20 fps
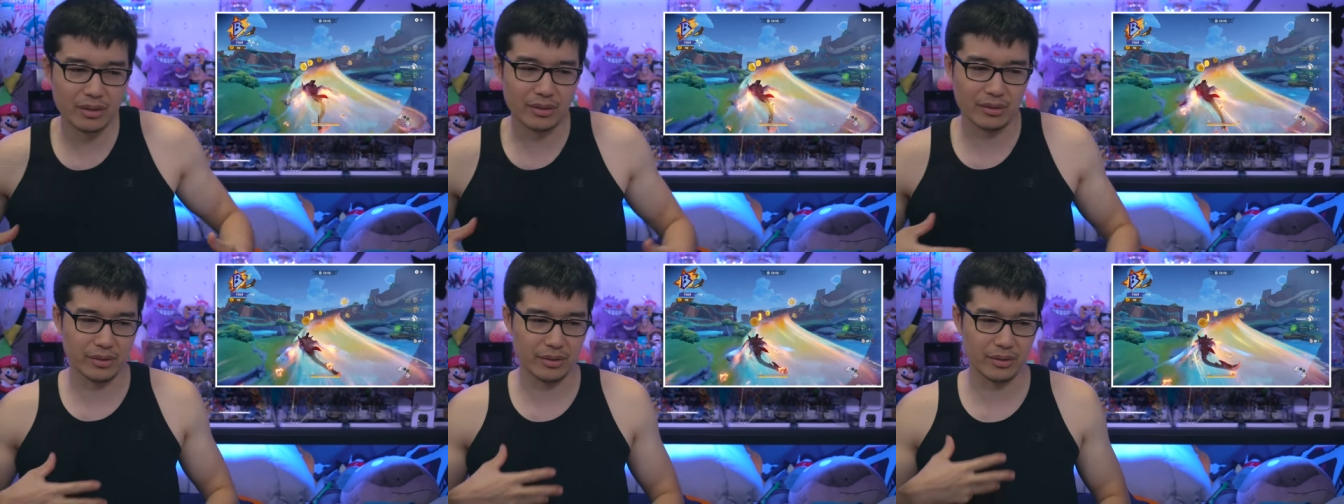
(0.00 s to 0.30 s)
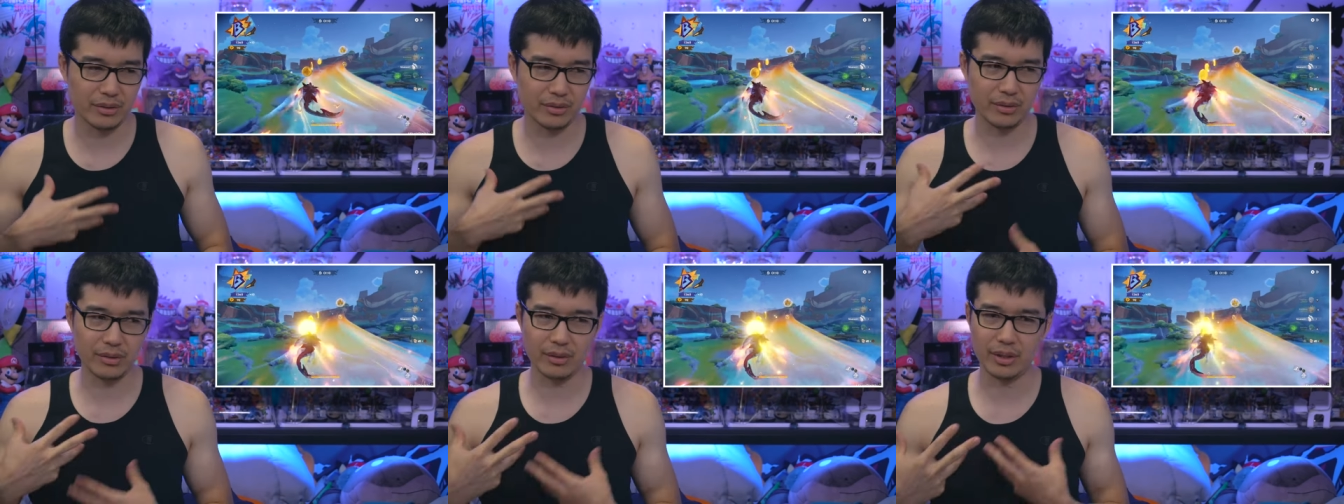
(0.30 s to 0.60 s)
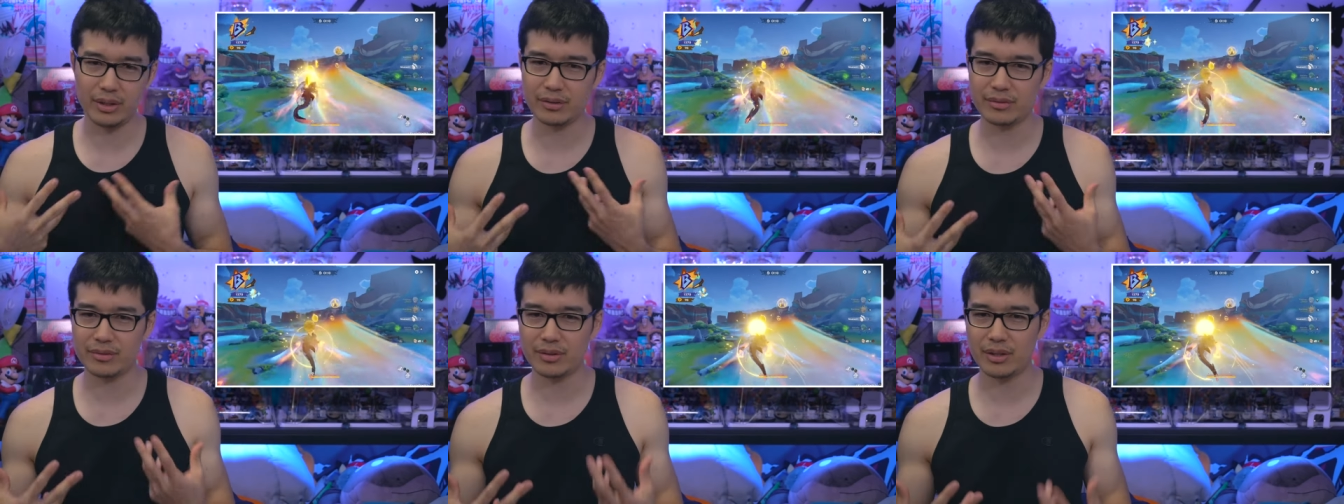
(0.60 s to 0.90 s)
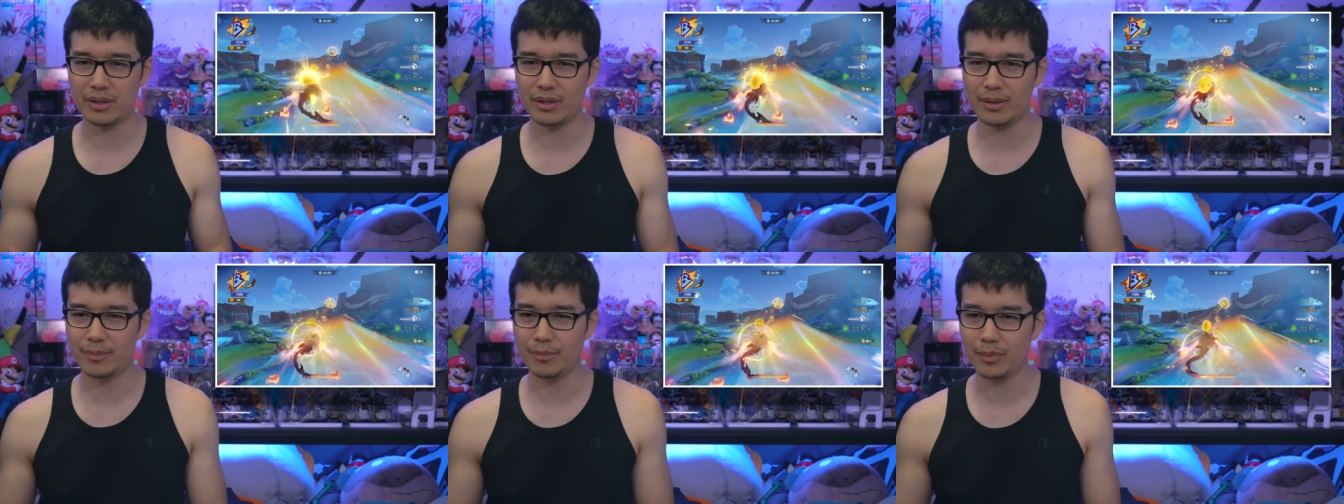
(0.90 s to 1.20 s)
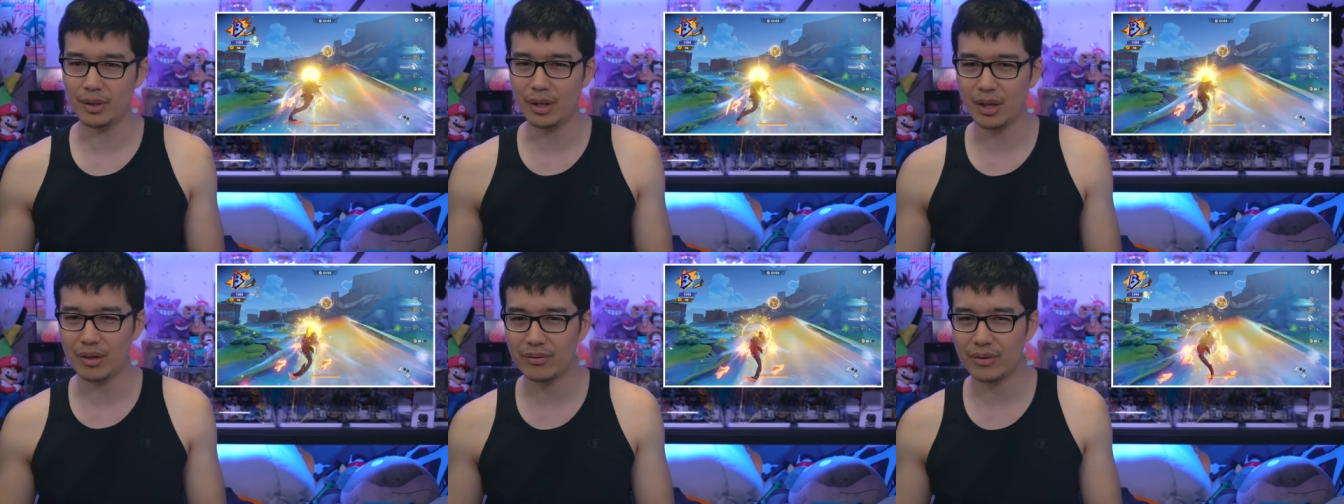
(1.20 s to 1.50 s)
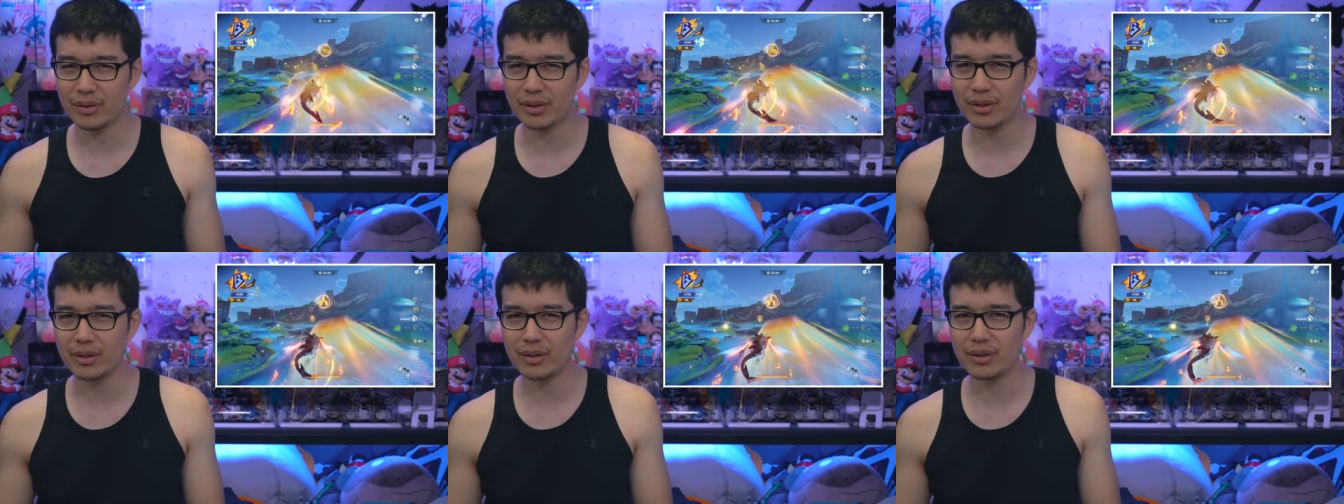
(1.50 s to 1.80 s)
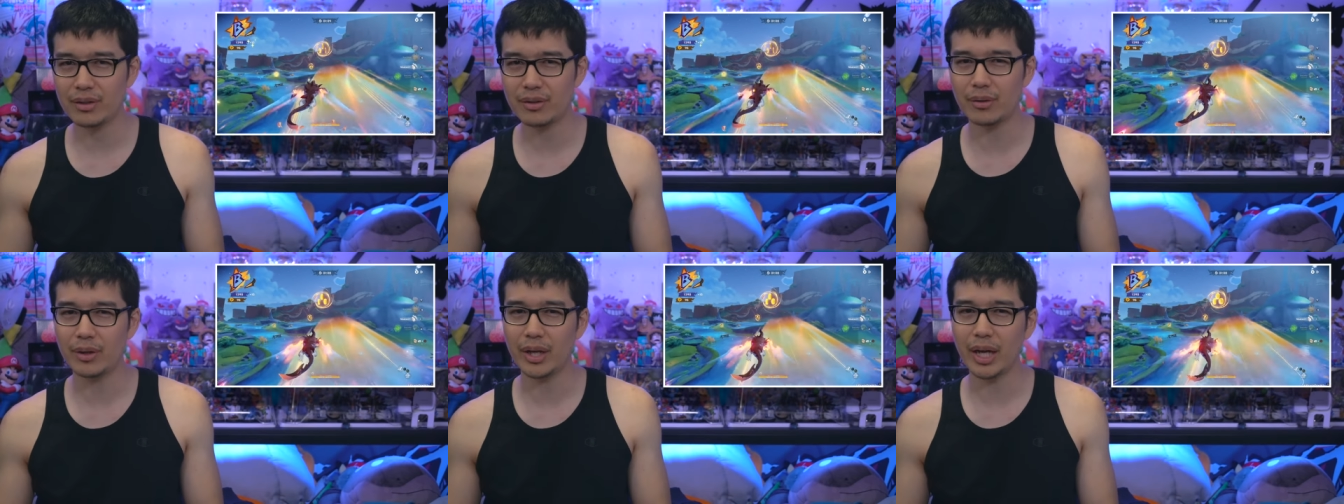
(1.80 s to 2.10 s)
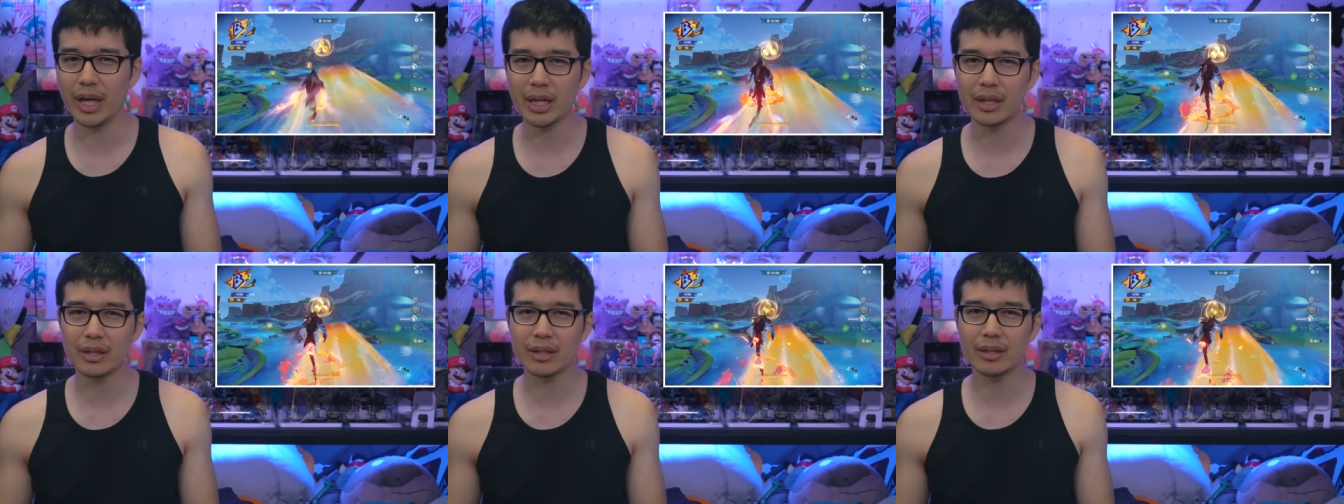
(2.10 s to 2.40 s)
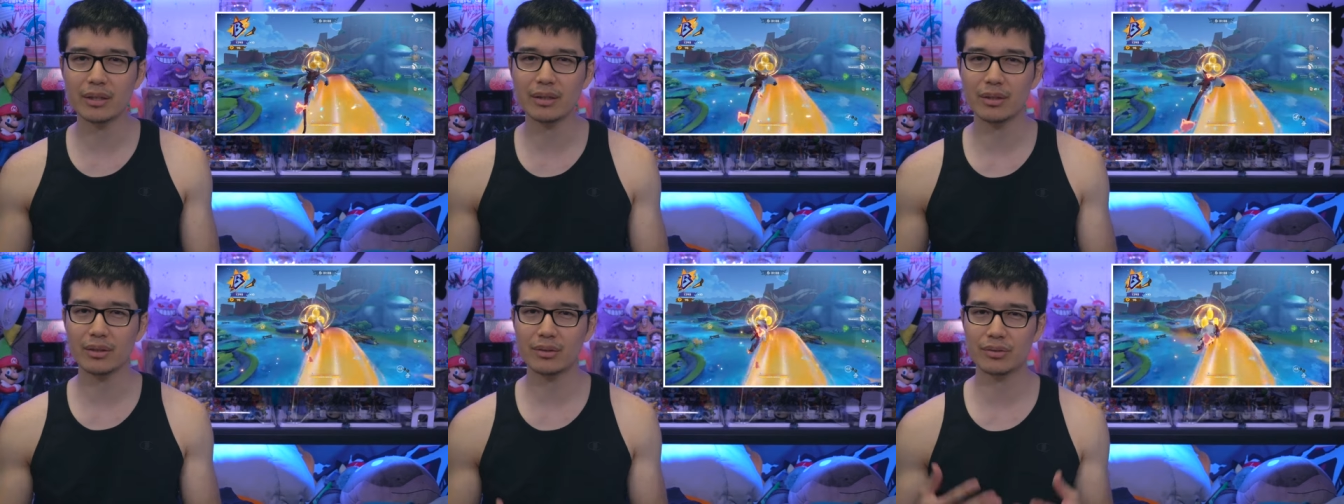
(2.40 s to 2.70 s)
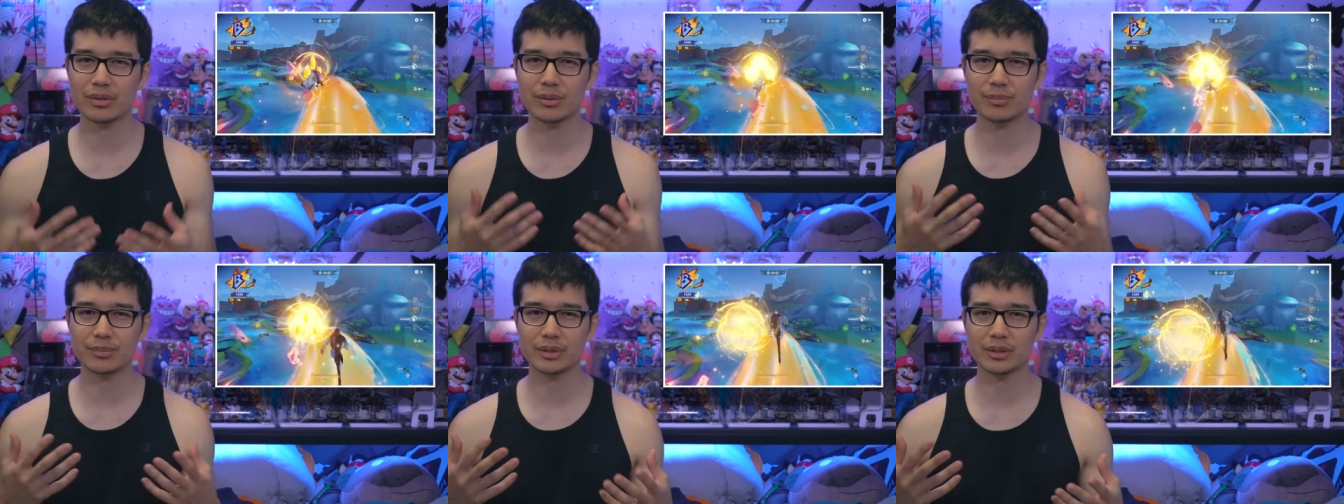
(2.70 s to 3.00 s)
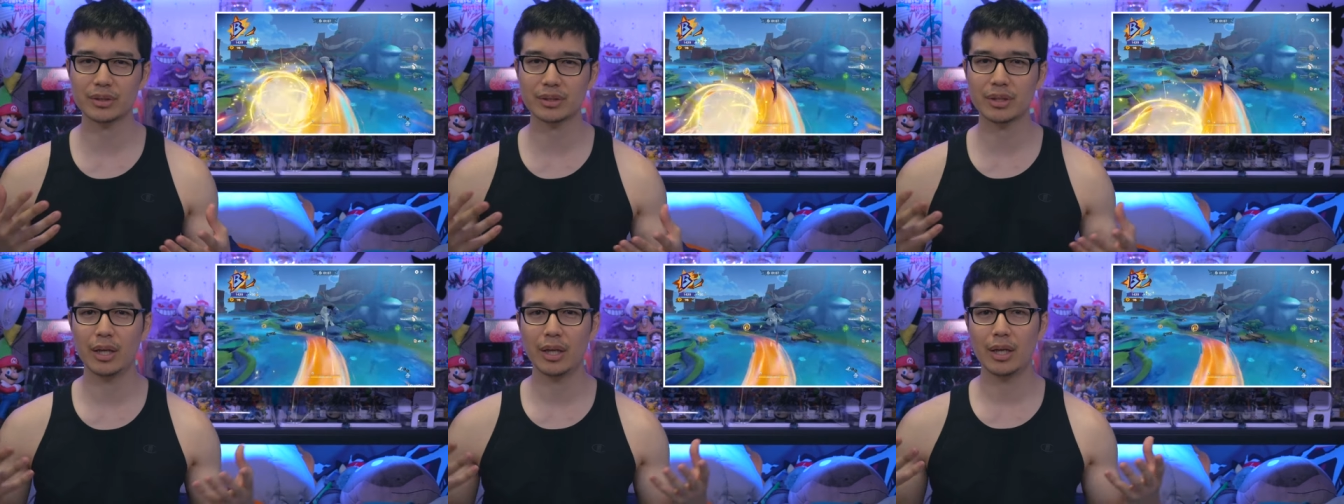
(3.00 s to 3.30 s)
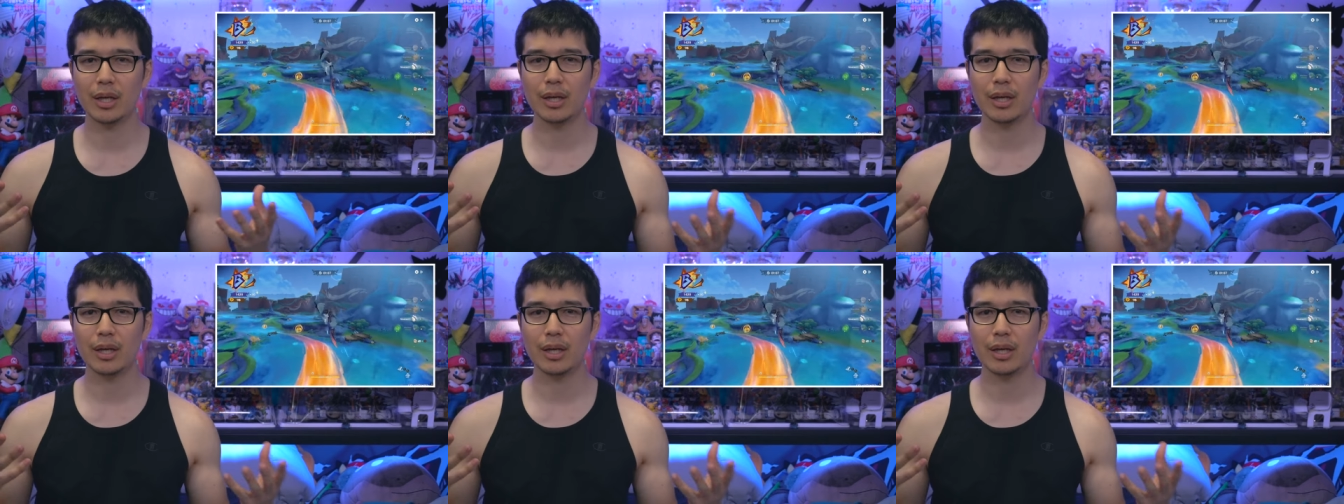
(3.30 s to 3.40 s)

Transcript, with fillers: Uh, you guys um, love it or hate it or something?